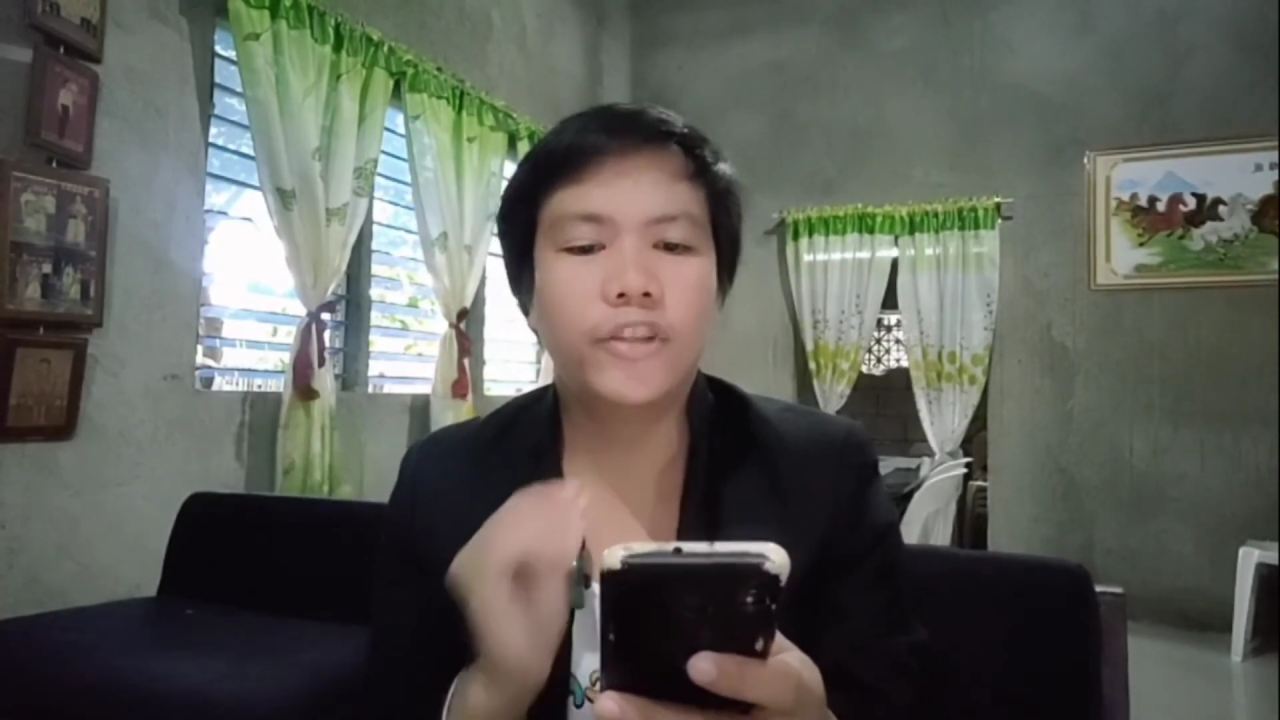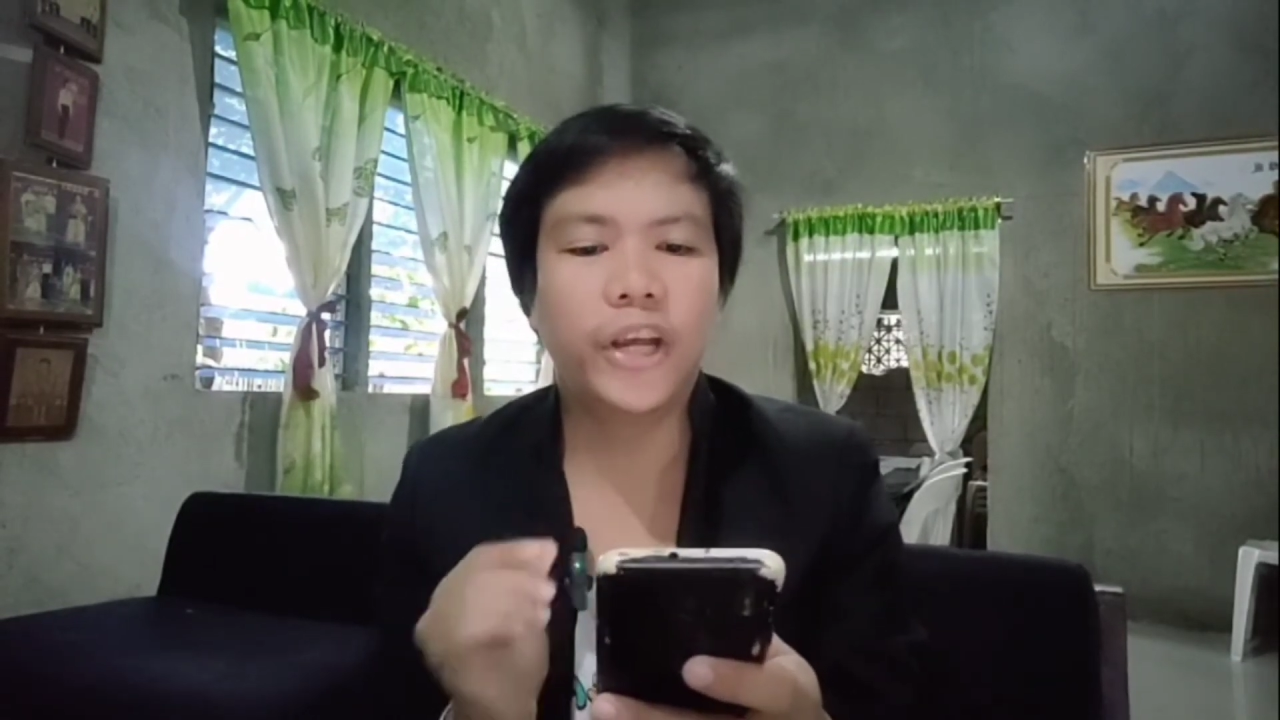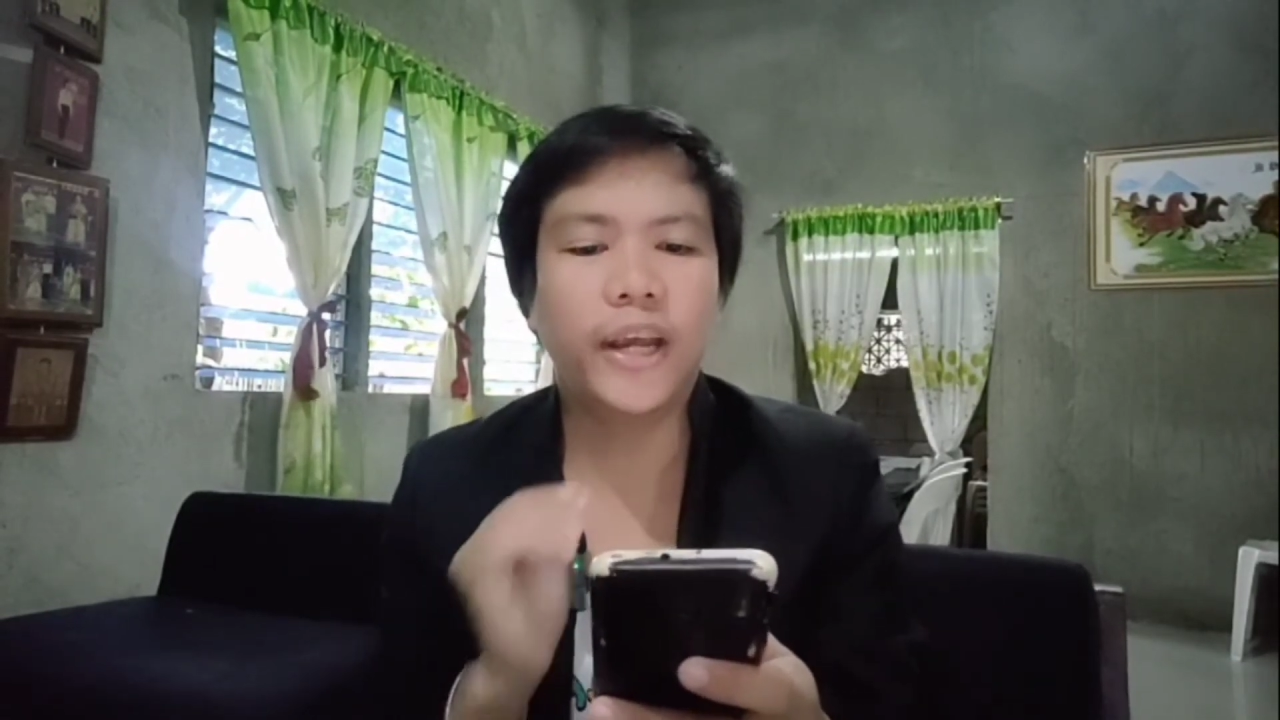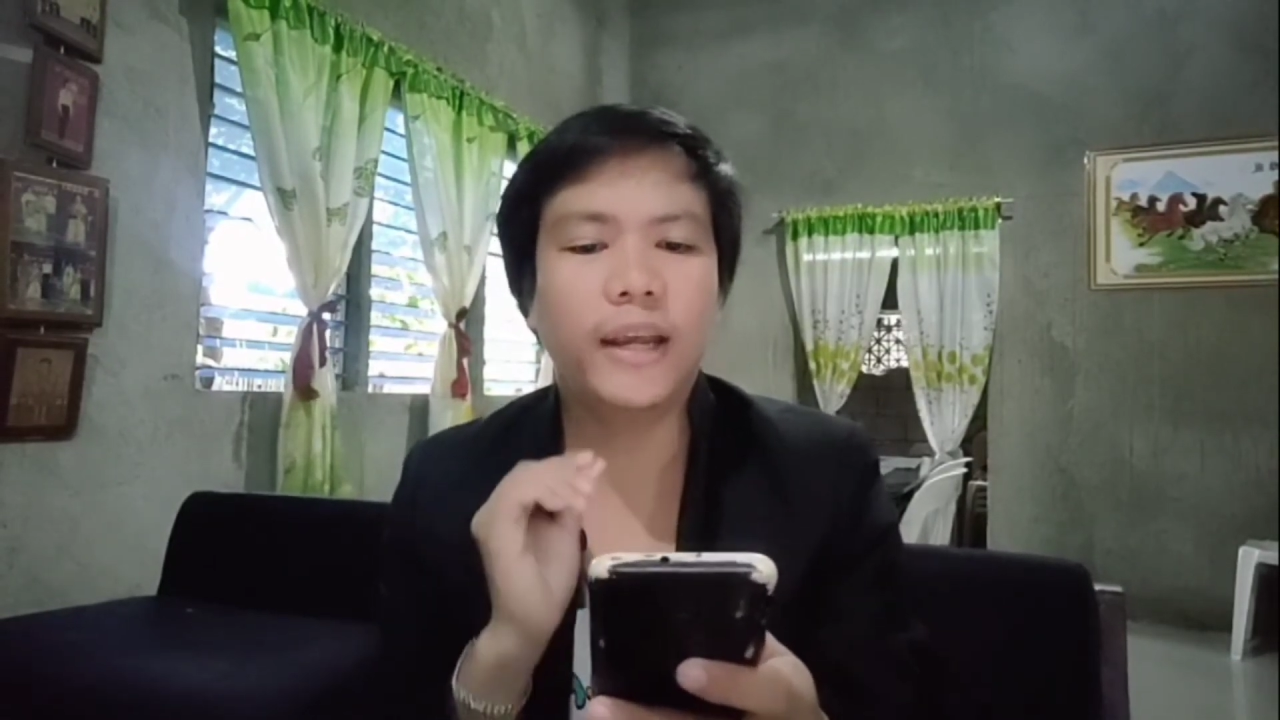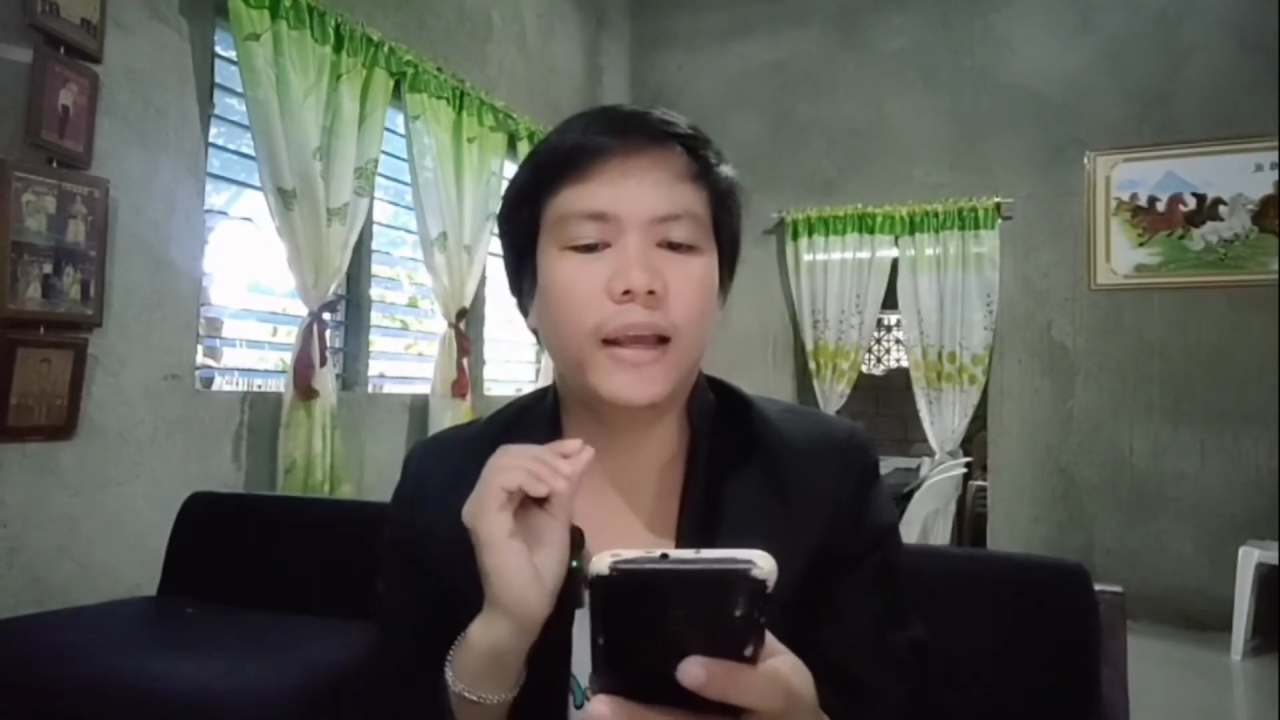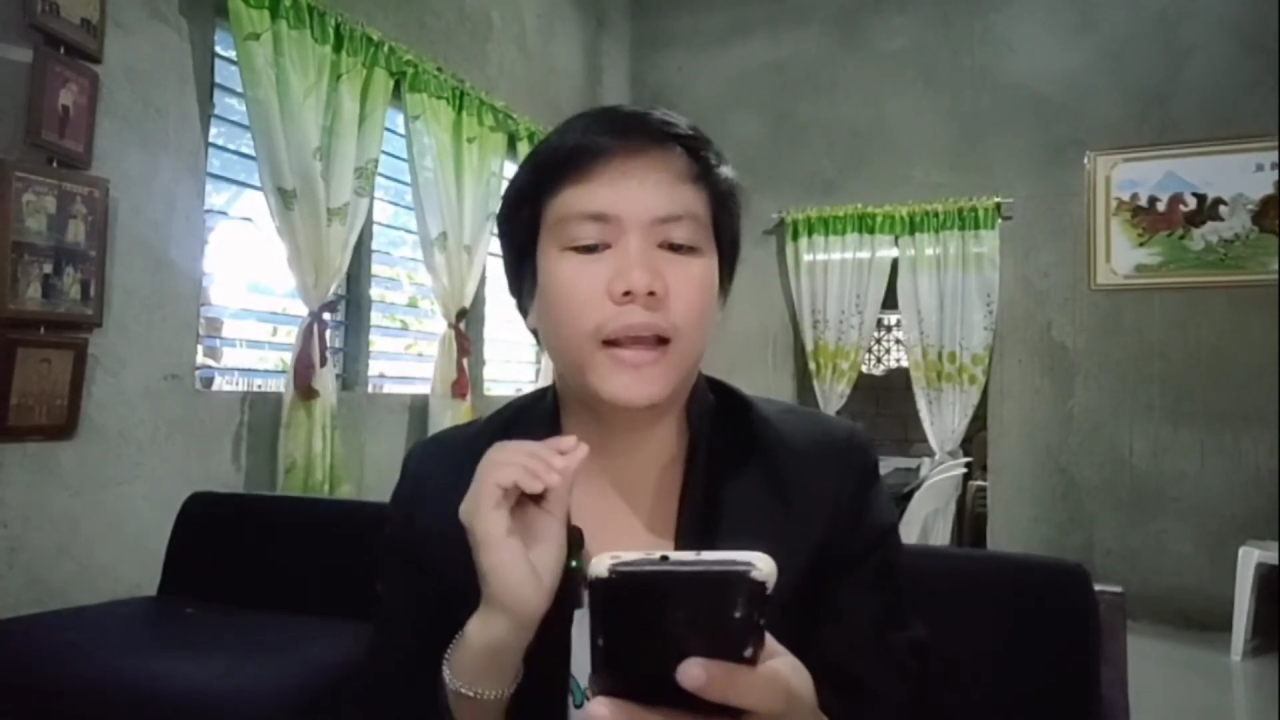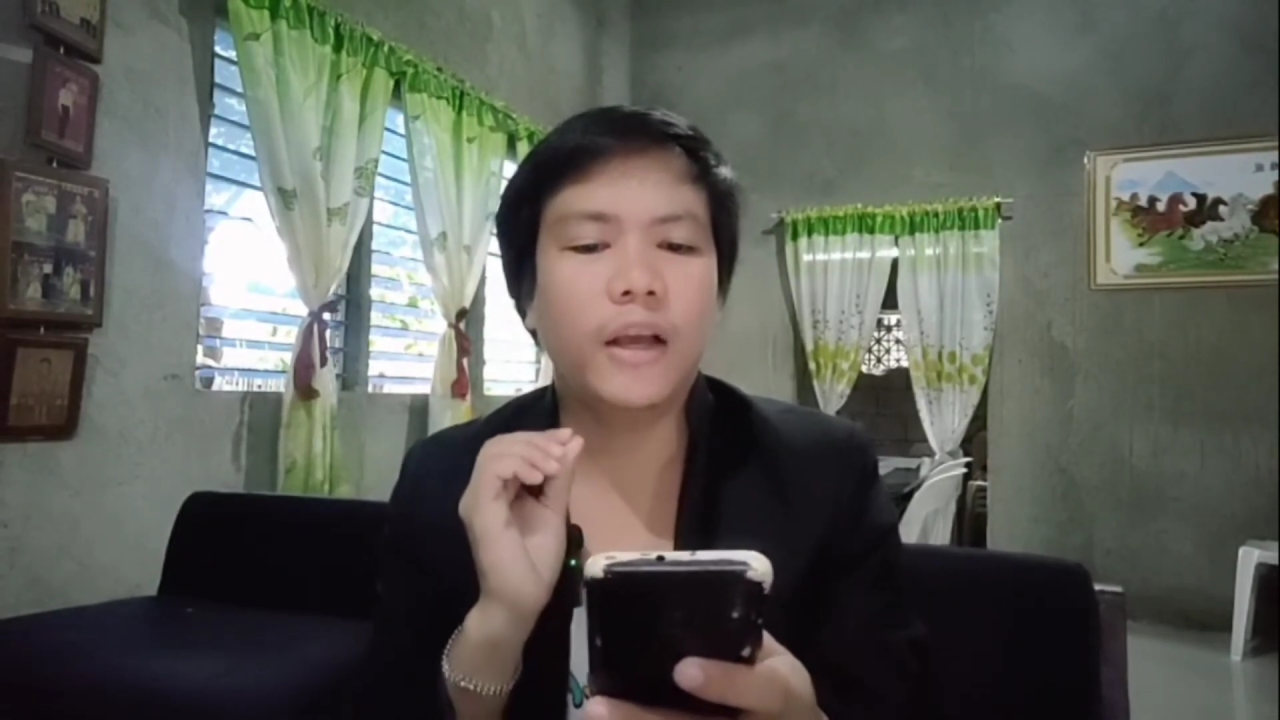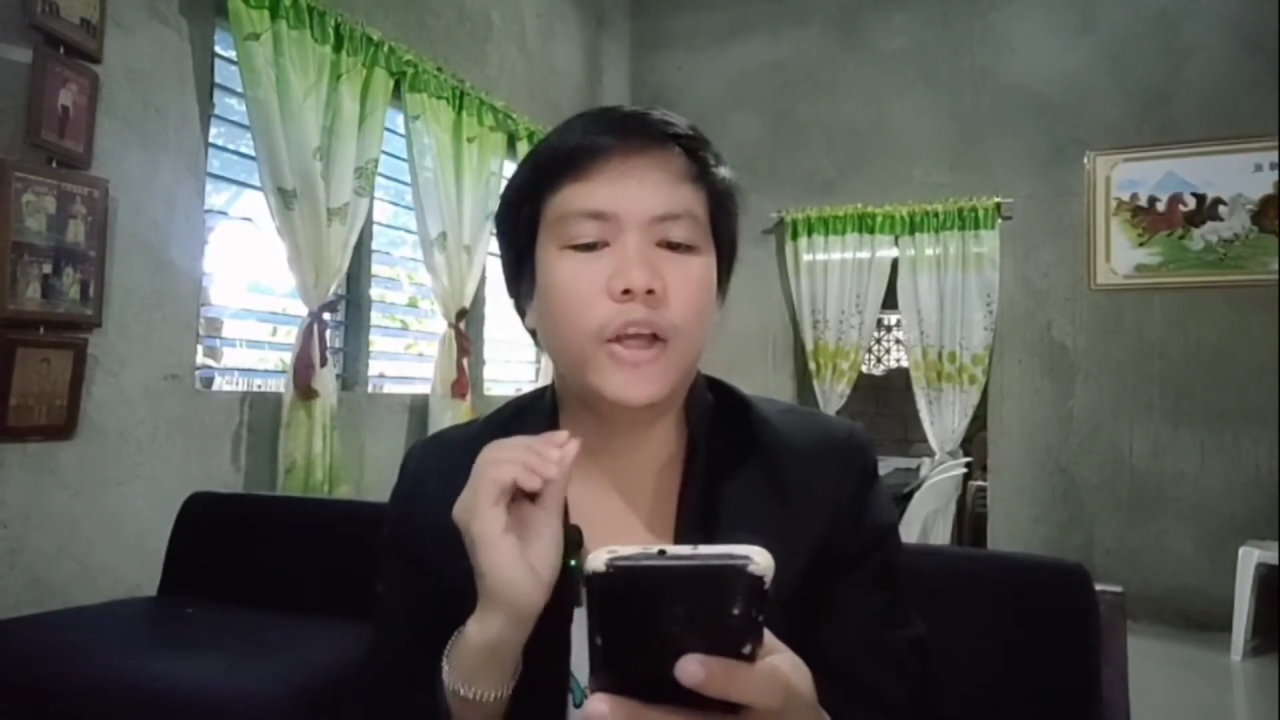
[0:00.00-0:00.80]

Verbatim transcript: check